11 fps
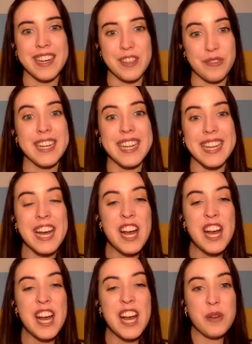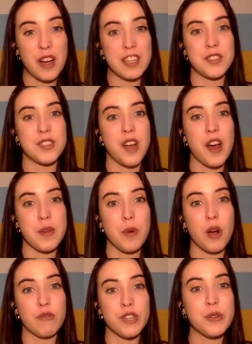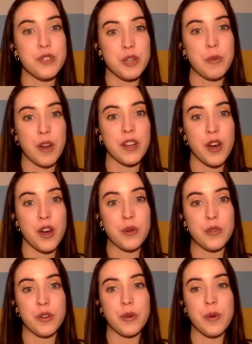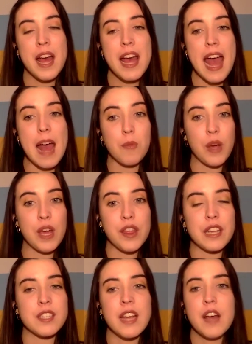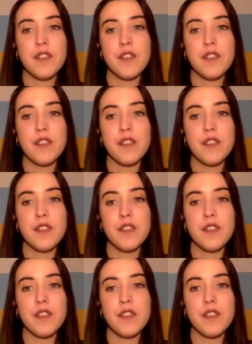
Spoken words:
It's really, you can kind of decide what route you want to go through and with it.